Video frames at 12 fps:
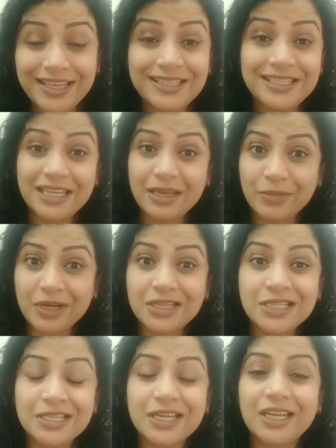it's
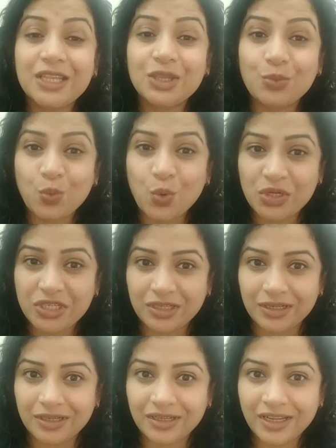immersed in the
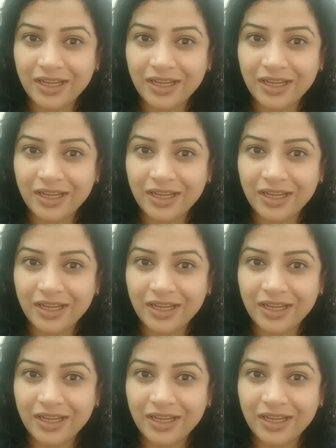water